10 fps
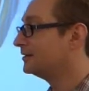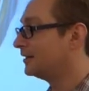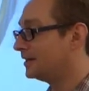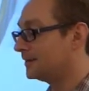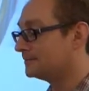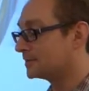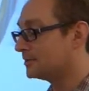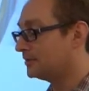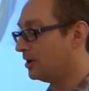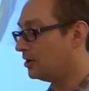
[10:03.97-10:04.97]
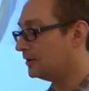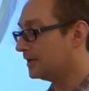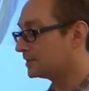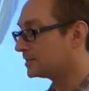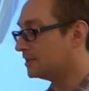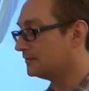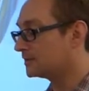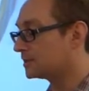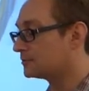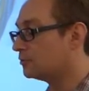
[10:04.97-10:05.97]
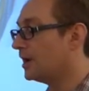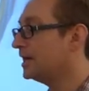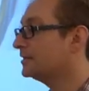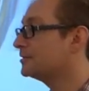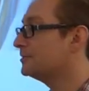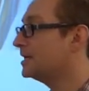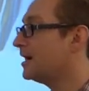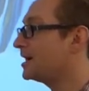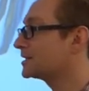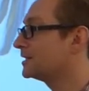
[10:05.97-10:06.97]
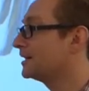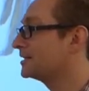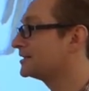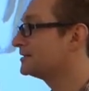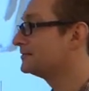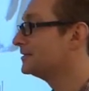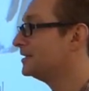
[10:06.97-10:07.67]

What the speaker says: All of that stuff is just waiting to be oxidized.